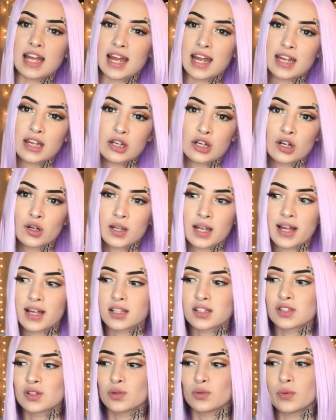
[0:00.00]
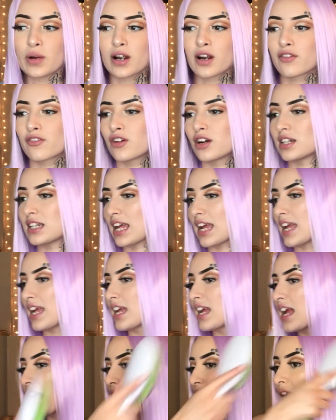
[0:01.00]
day, you know, like to wear it for a
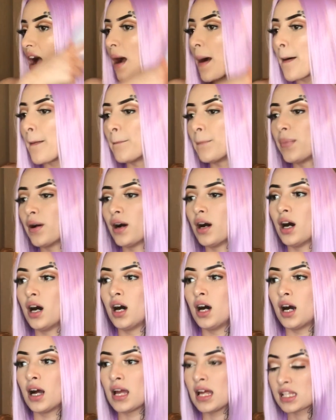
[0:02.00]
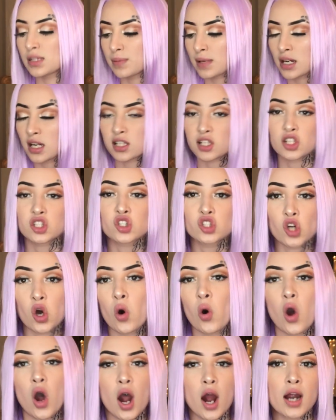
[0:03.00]
day. But it's because it's
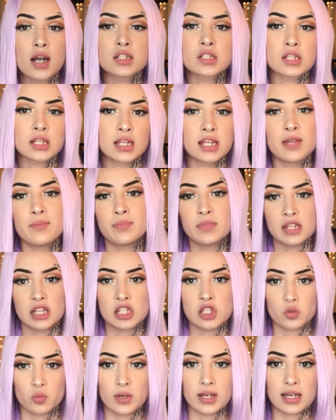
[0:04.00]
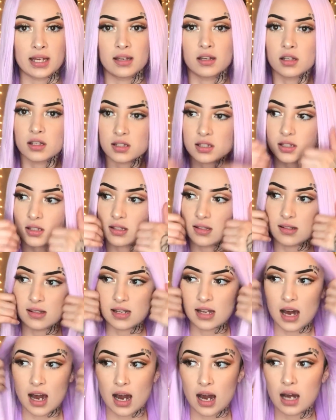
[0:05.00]
so hard to keep these wigs
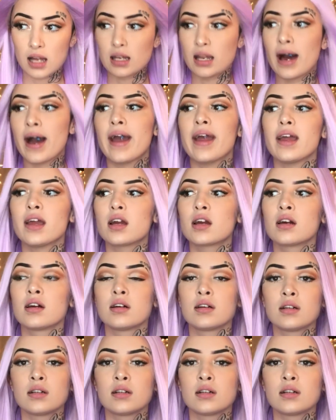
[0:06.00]
not like,